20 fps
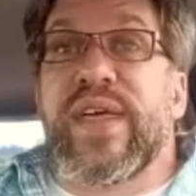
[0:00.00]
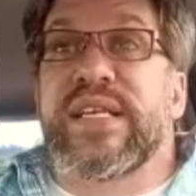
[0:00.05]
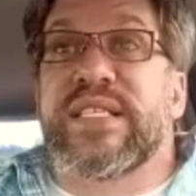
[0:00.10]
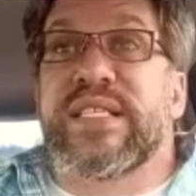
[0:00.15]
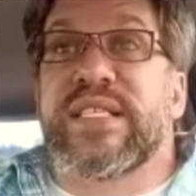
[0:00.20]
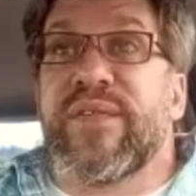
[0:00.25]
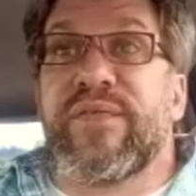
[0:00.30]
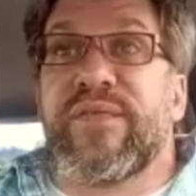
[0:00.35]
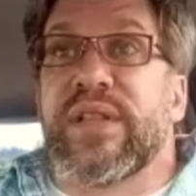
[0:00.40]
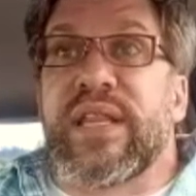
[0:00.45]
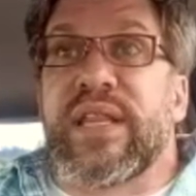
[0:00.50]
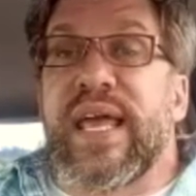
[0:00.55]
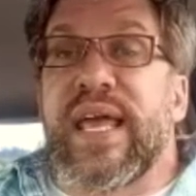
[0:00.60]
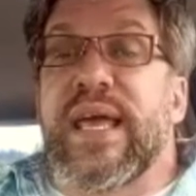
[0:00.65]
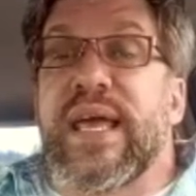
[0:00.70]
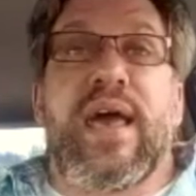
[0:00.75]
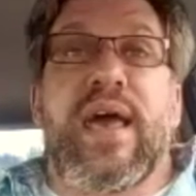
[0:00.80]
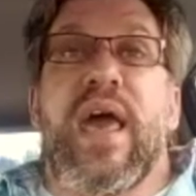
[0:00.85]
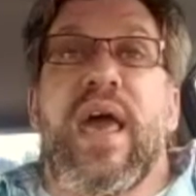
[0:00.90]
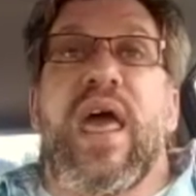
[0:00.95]

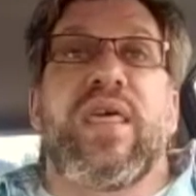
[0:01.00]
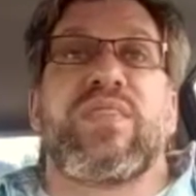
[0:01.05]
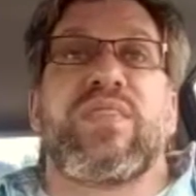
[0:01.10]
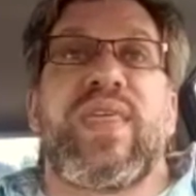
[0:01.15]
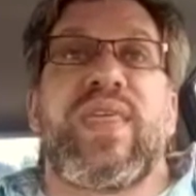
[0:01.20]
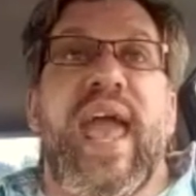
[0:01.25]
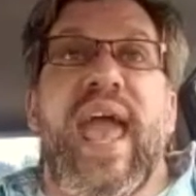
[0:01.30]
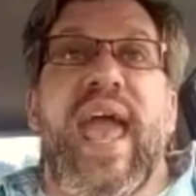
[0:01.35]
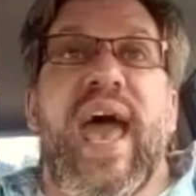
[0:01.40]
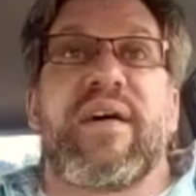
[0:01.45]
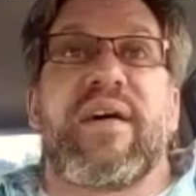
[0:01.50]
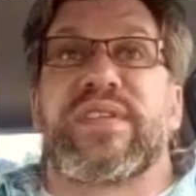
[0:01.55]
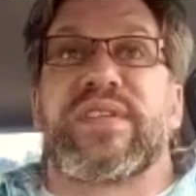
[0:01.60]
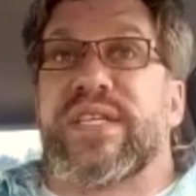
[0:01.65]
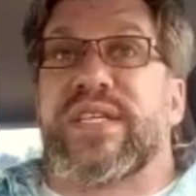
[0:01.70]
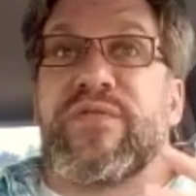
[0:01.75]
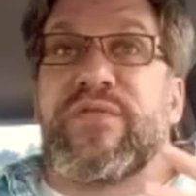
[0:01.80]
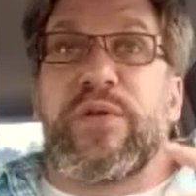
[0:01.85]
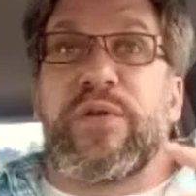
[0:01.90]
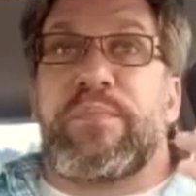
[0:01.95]
differently. They have
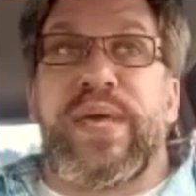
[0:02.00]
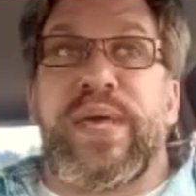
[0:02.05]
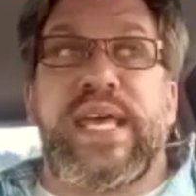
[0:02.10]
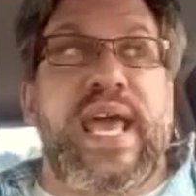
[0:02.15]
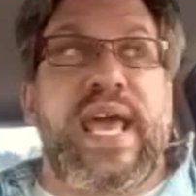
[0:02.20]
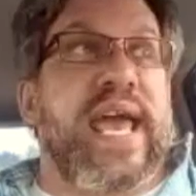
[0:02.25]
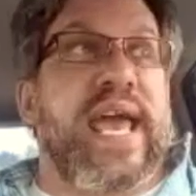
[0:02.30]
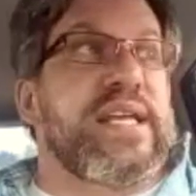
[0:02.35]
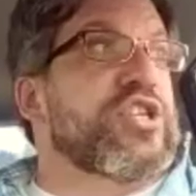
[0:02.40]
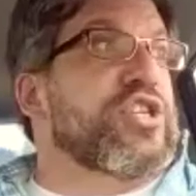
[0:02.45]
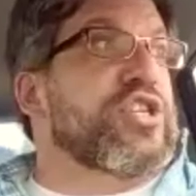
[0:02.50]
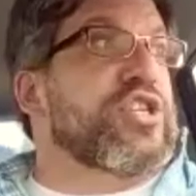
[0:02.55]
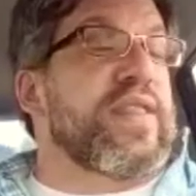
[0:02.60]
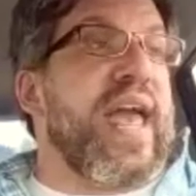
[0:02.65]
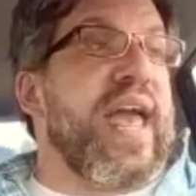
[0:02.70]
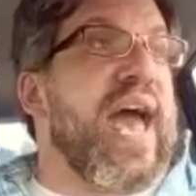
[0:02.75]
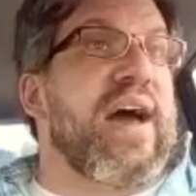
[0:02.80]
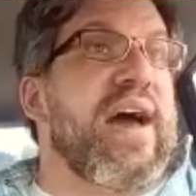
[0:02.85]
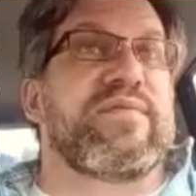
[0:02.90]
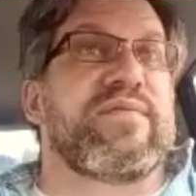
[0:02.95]
different pH.
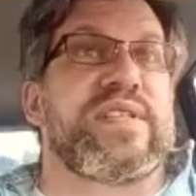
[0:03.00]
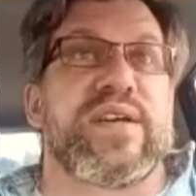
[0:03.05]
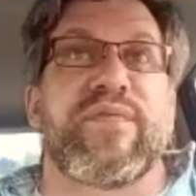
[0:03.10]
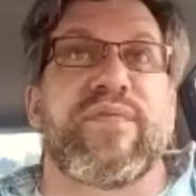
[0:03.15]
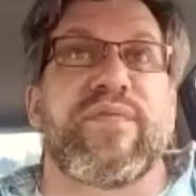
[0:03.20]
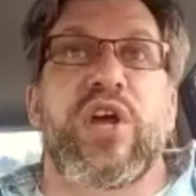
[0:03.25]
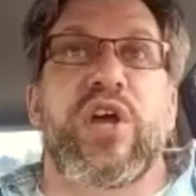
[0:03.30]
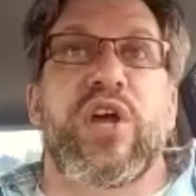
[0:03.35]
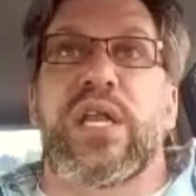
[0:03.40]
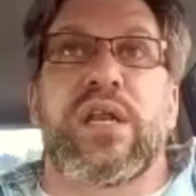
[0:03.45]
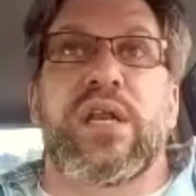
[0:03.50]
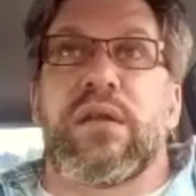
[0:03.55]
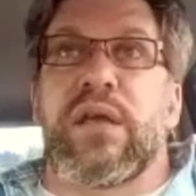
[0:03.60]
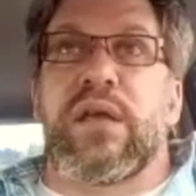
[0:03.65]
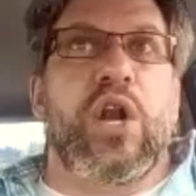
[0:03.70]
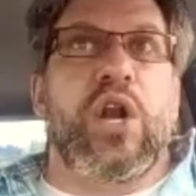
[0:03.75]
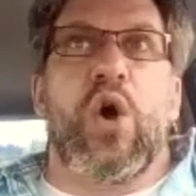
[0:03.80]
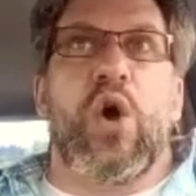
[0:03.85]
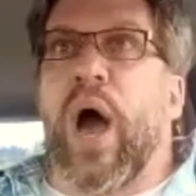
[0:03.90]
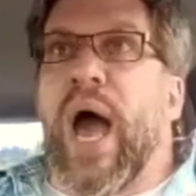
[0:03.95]
They have different,
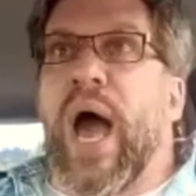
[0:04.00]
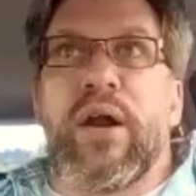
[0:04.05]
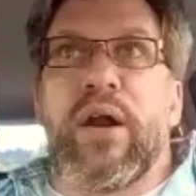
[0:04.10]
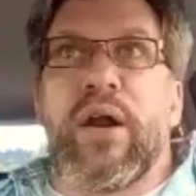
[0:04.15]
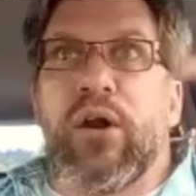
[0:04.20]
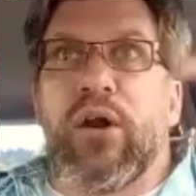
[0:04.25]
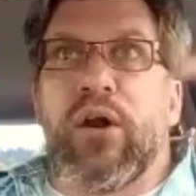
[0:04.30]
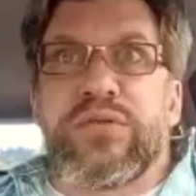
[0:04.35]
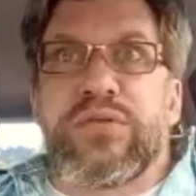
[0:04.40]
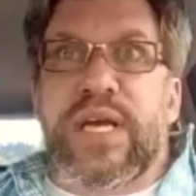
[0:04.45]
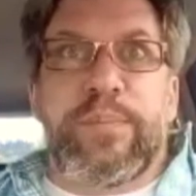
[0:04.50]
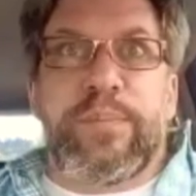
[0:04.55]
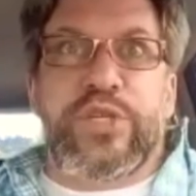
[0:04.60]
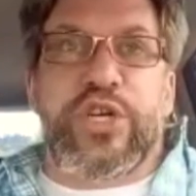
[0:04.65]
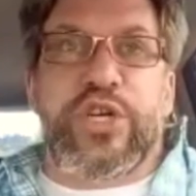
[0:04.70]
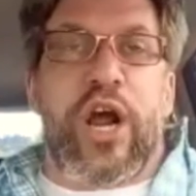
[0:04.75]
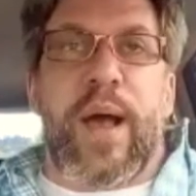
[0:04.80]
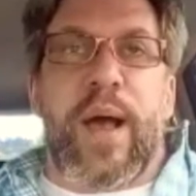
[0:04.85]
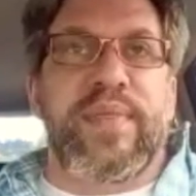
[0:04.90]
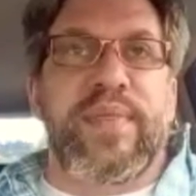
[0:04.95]

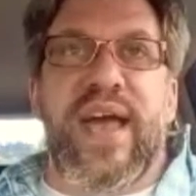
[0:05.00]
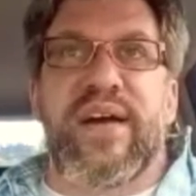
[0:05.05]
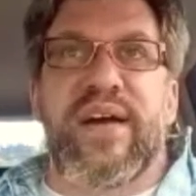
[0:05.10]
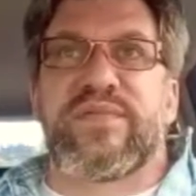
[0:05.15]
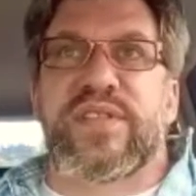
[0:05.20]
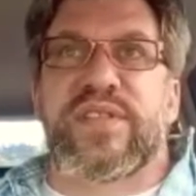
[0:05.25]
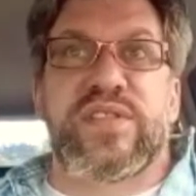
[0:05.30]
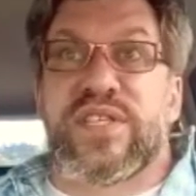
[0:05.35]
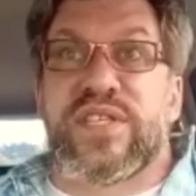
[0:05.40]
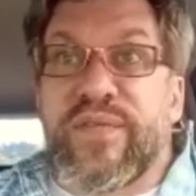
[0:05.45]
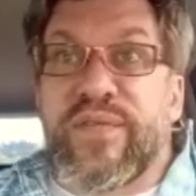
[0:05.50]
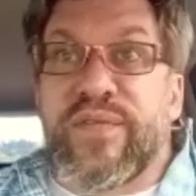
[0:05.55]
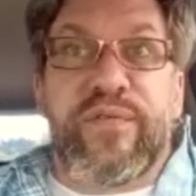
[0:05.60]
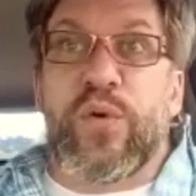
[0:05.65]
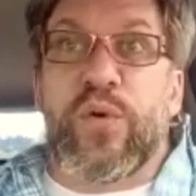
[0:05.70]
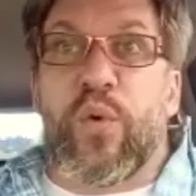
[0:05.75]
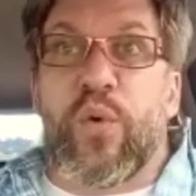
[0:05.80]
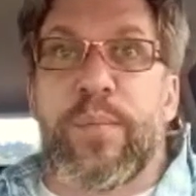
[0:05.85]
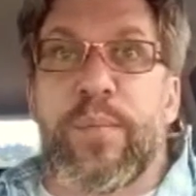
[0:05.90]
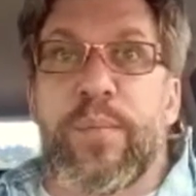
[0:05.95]
temperature. I mean, they have
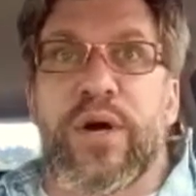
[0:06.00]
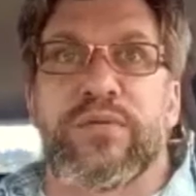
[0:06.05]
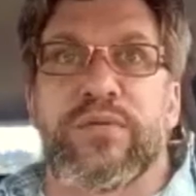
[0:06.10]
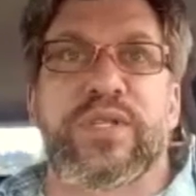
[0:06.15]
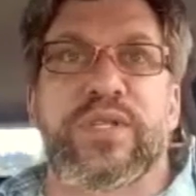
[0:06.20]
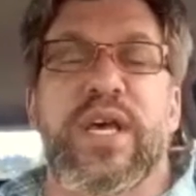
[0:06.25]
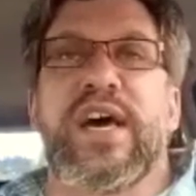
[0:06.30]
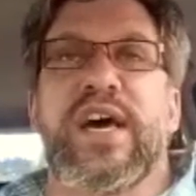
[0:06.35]
different hormones.